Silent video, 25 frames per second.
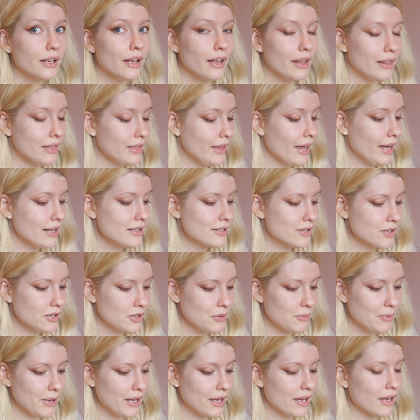And that's
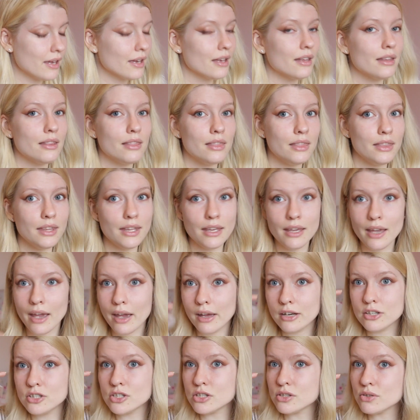going to make the
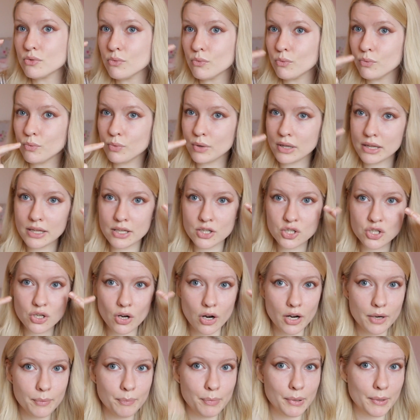edges really
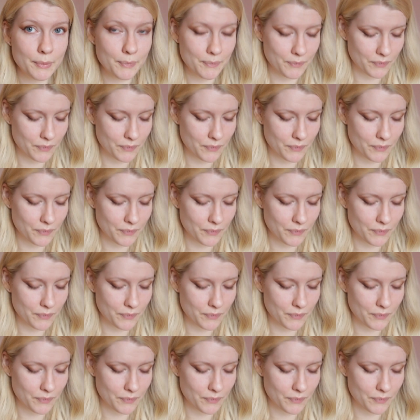sharp.